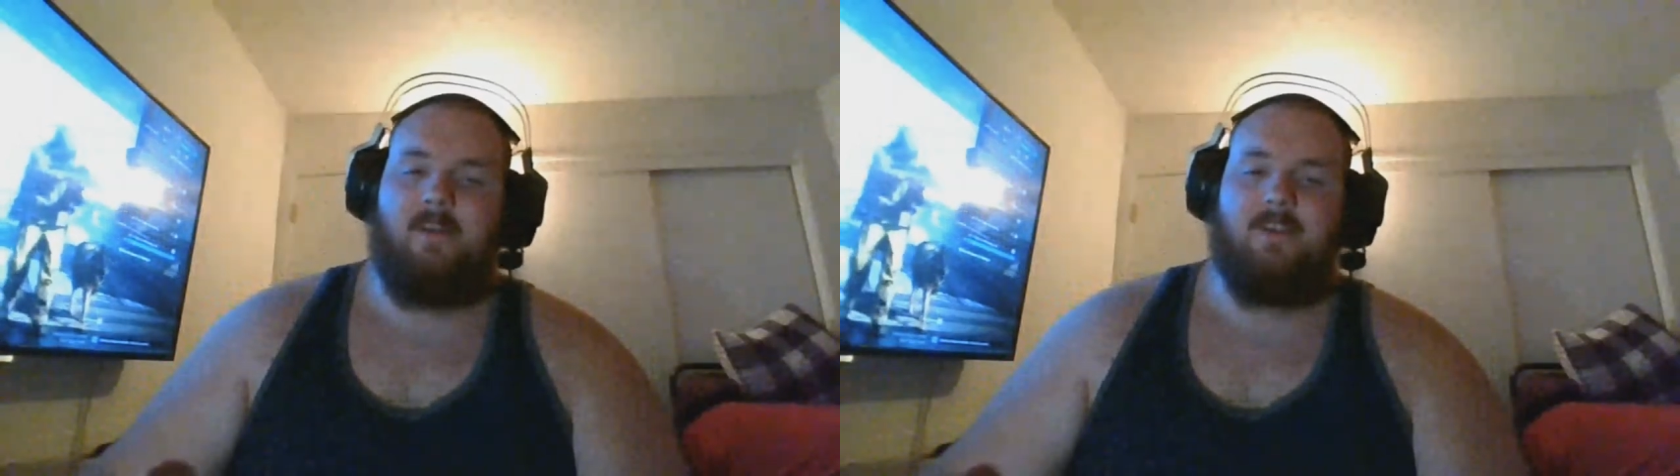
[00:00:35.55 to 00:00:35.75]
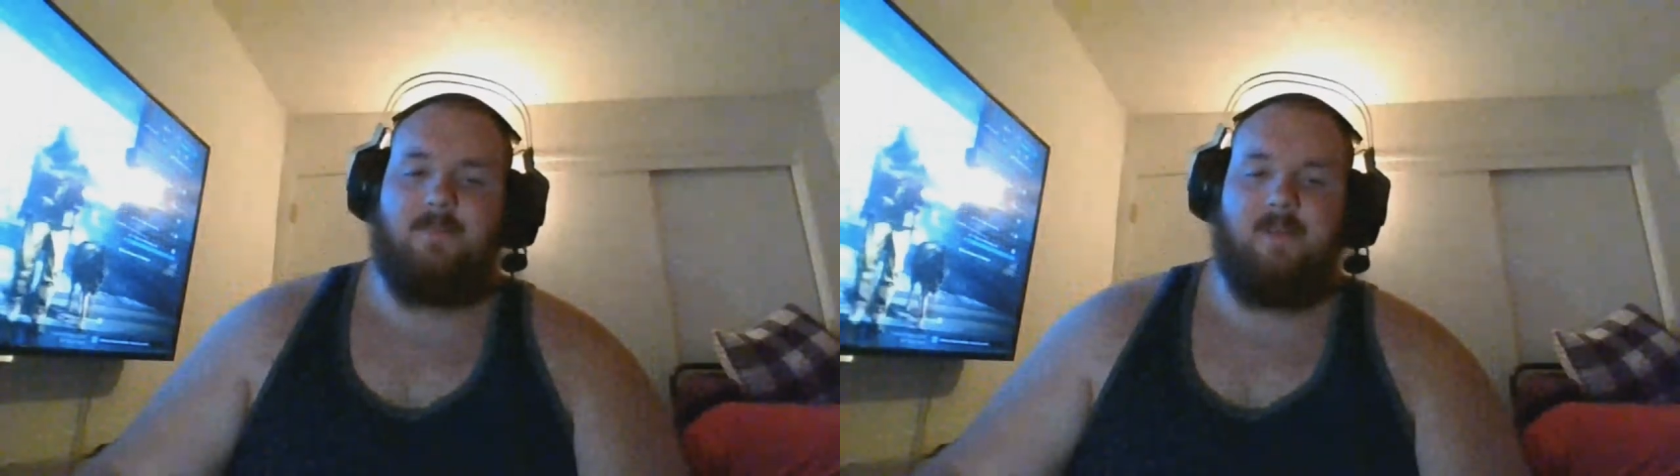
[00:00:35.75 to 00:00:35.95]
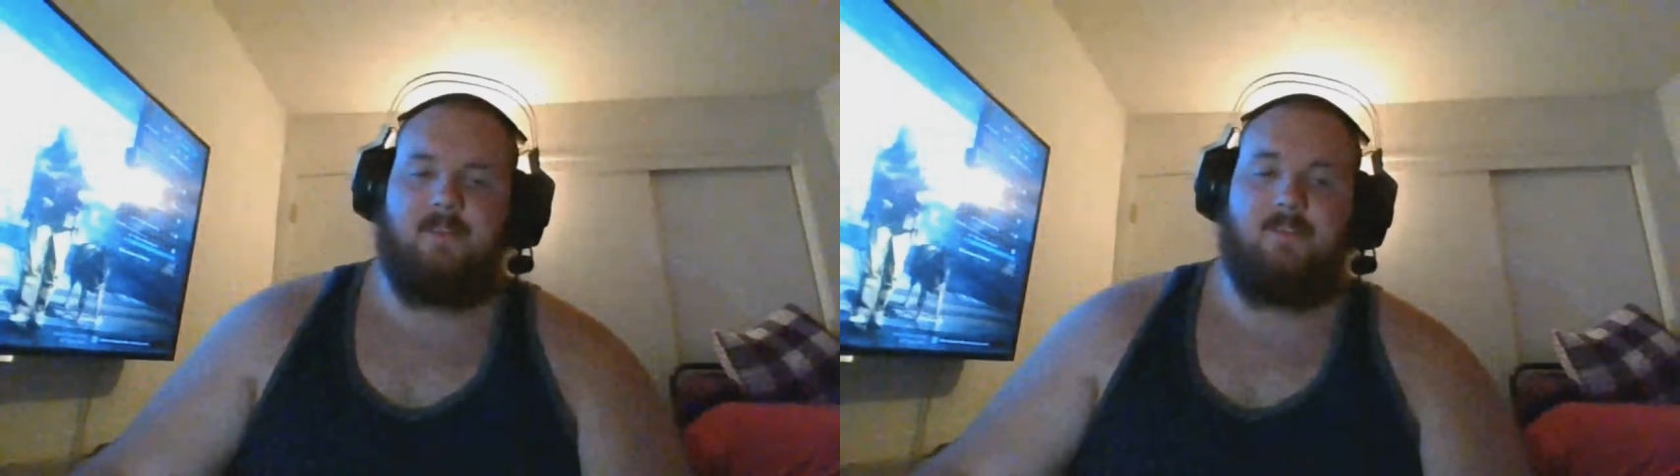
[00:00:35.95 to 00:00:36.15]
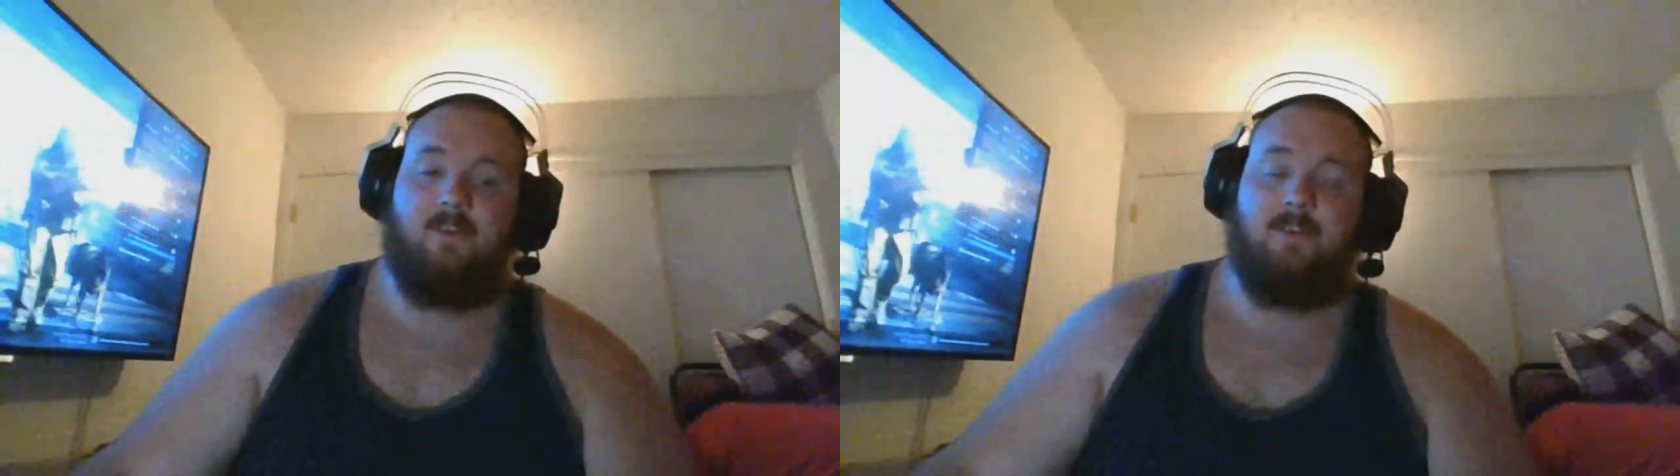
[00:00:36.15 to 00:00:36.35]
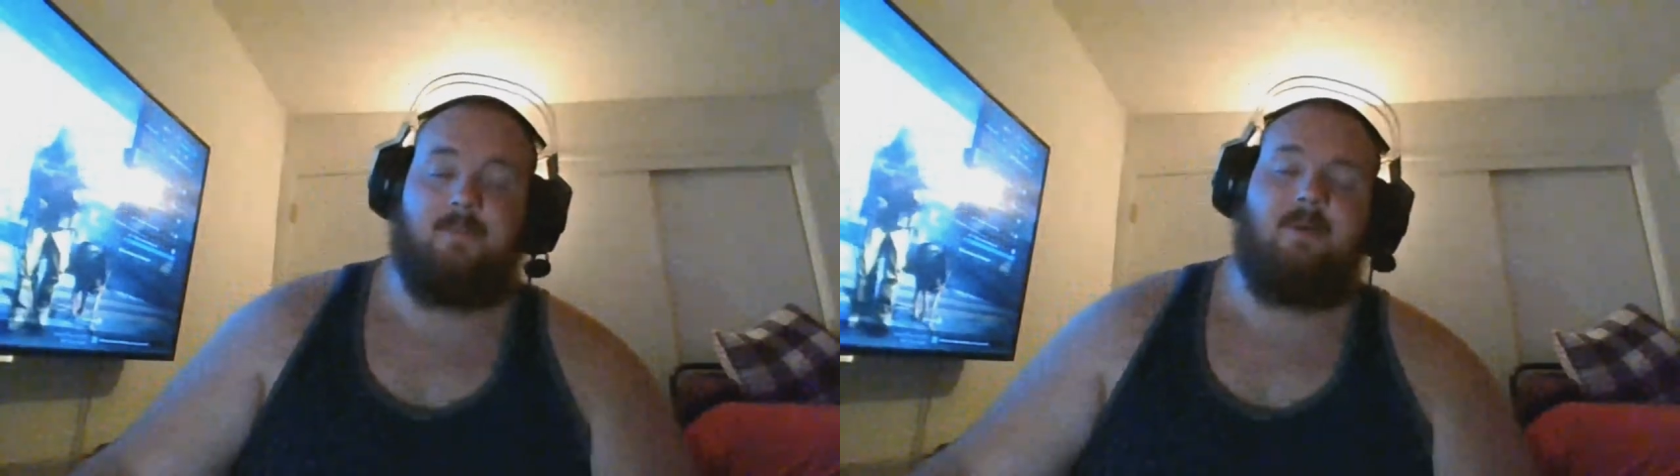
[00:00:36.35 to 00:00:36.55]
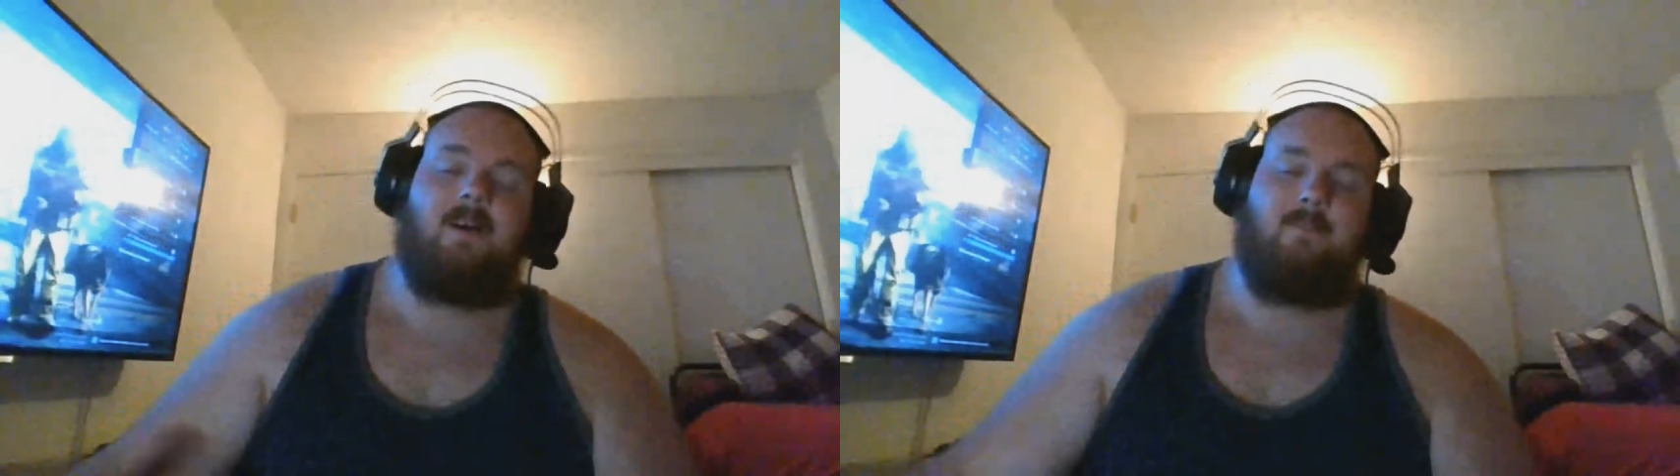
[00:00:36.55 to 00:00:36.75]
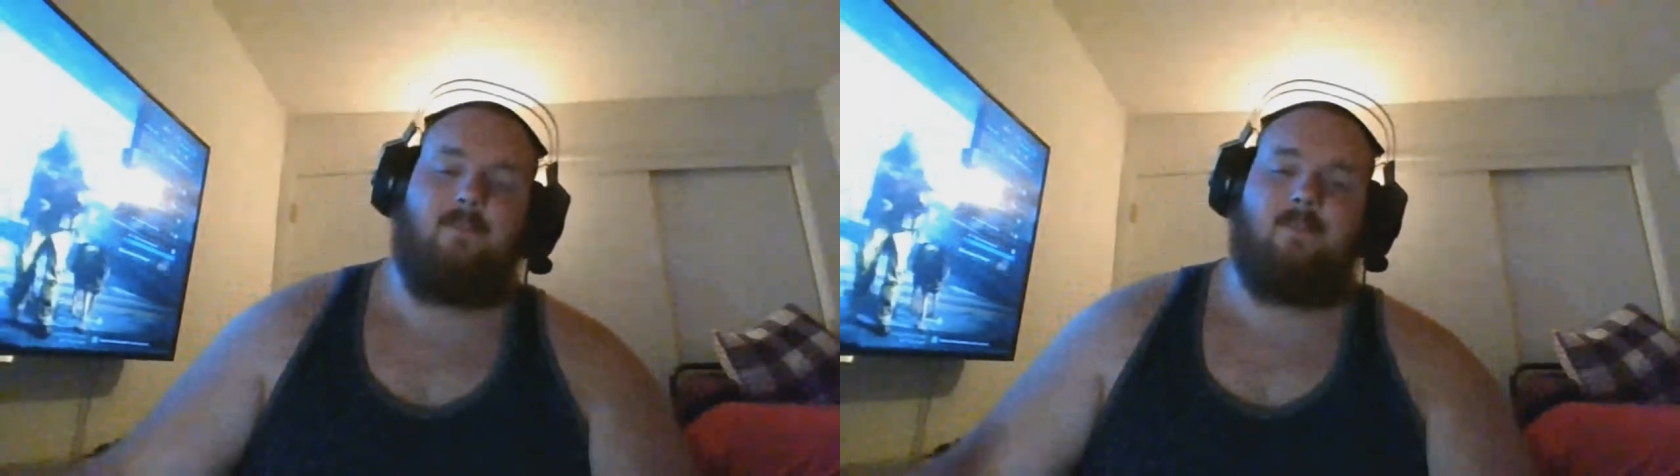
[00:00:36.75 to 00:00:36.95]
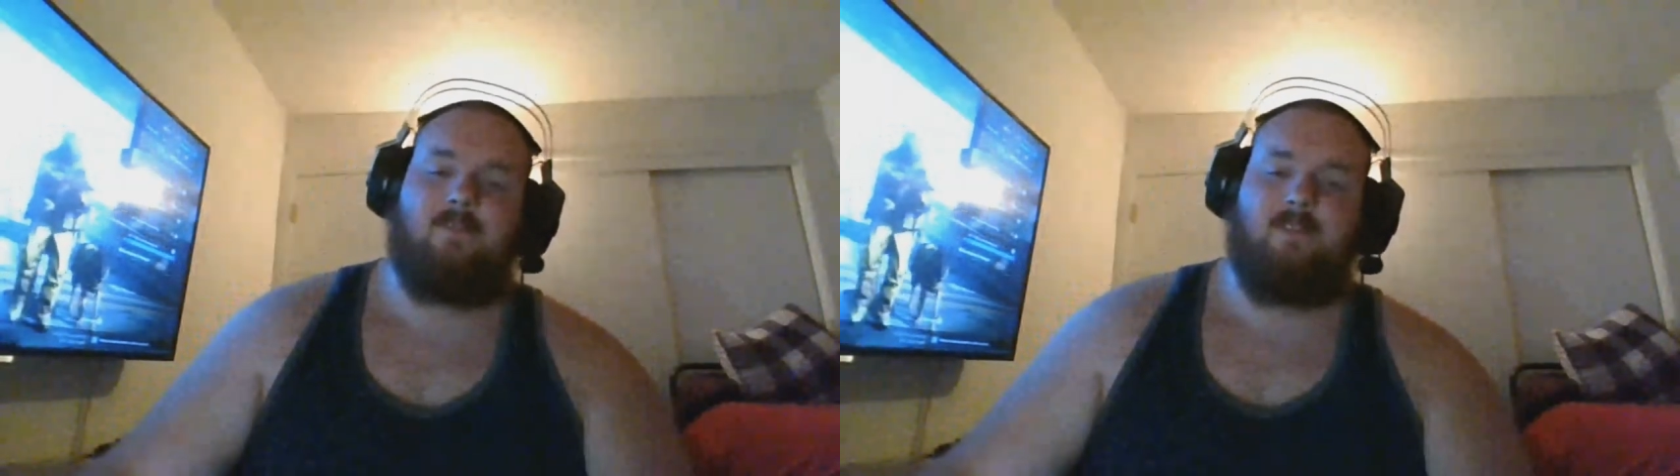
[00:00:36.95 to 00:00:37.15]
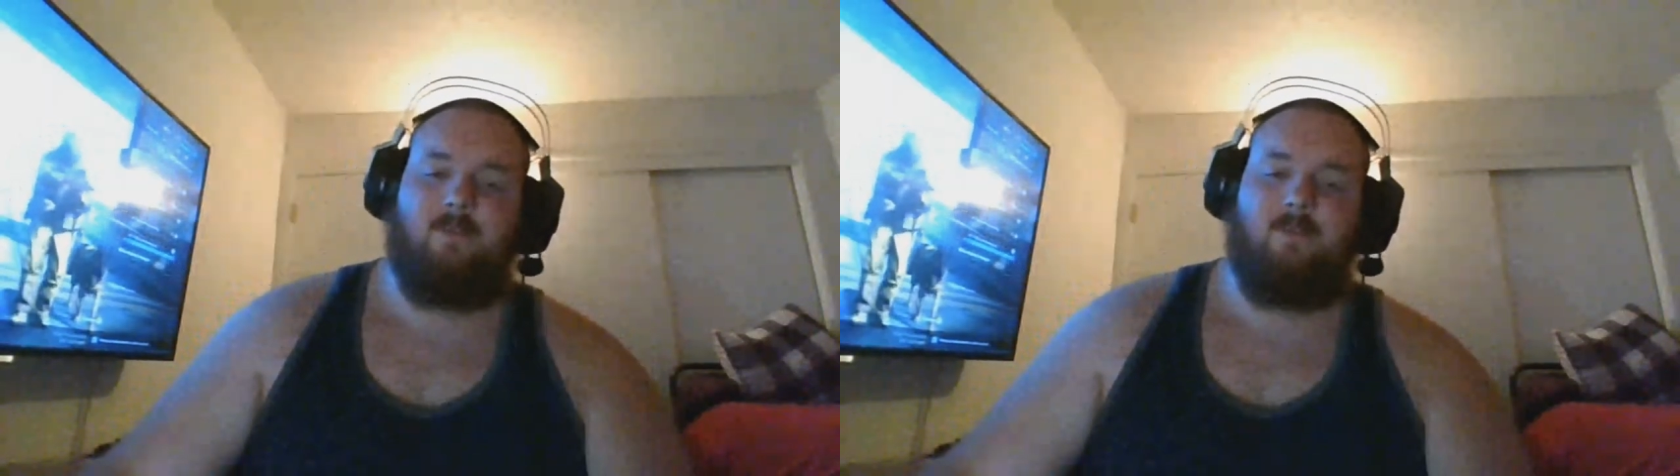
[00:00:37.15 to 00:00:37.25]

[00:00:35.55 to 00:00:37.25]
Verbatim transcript: punishment, chosen by, of course,